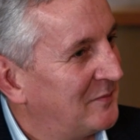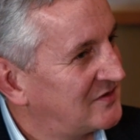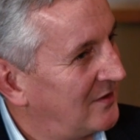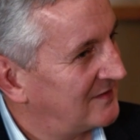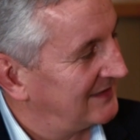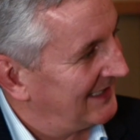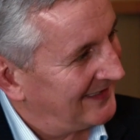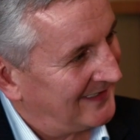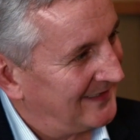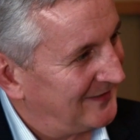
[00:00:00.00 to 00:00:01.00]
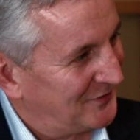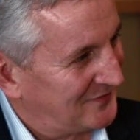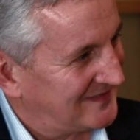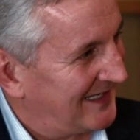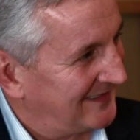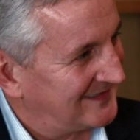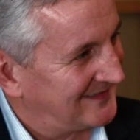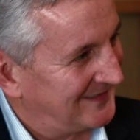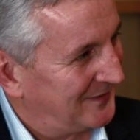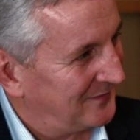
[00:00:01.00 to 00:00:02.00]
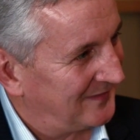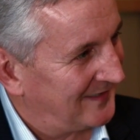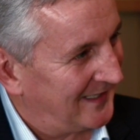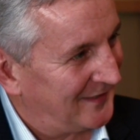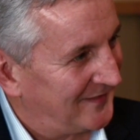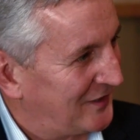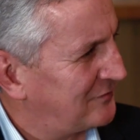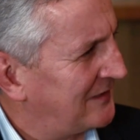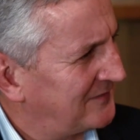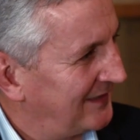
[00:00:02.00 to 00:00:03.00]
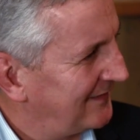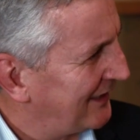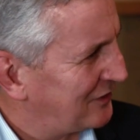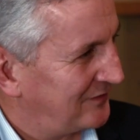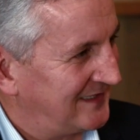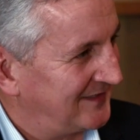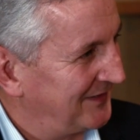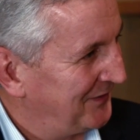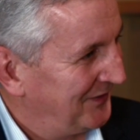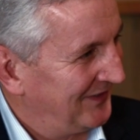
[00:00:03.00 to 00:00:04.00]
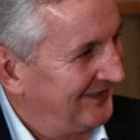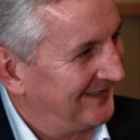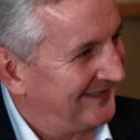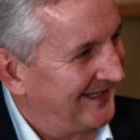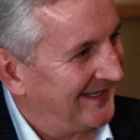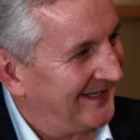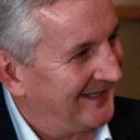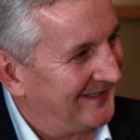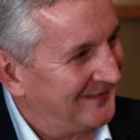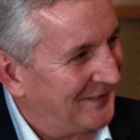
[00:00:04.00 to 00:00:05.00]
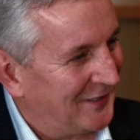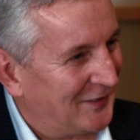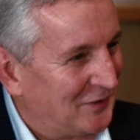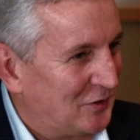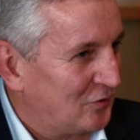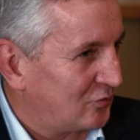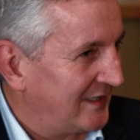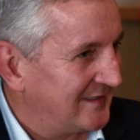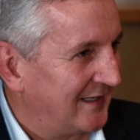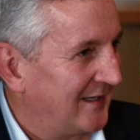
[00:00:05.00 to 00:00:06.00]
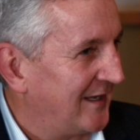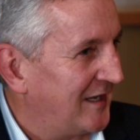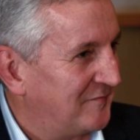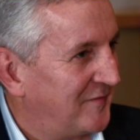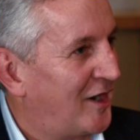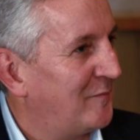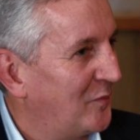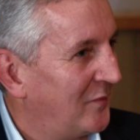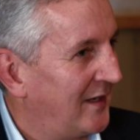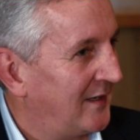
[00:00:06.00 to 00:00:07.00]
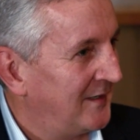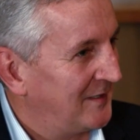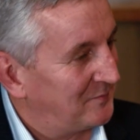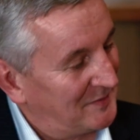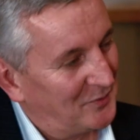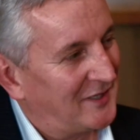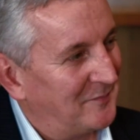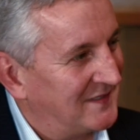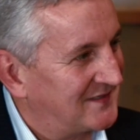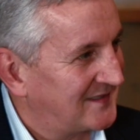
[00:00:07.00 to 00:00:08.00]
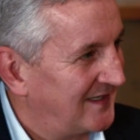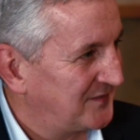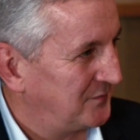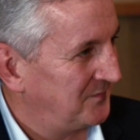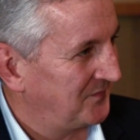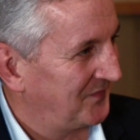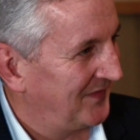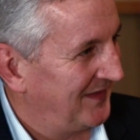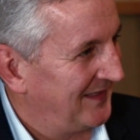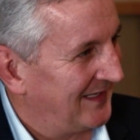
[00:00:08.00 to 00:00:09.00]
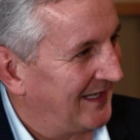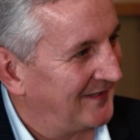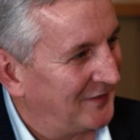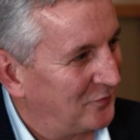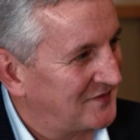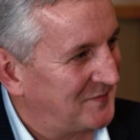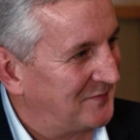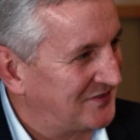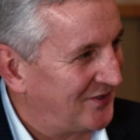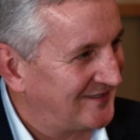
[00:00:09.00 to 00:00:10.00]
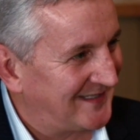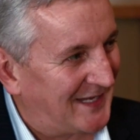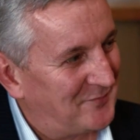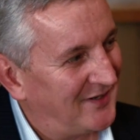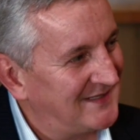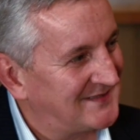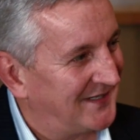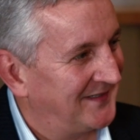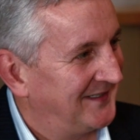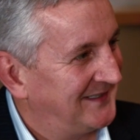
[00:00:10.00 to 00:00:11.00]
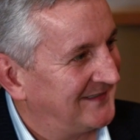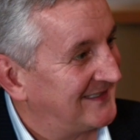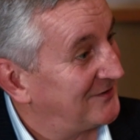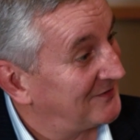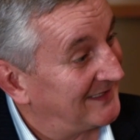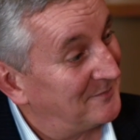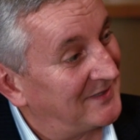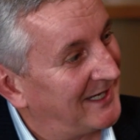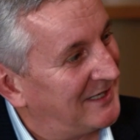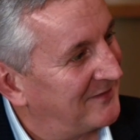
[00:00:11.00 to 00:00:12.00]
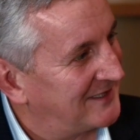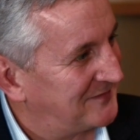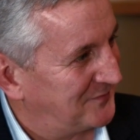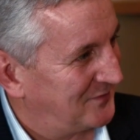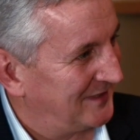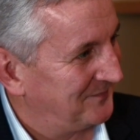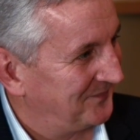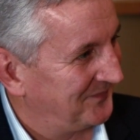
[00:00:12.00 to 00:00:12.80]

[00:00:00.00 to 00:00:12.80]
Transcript: people start to get that and understand is, they're crafting, they're creating, they're creating an environment where people can be successful. And I think once people start to get that mindset, they start to then behave in a different way.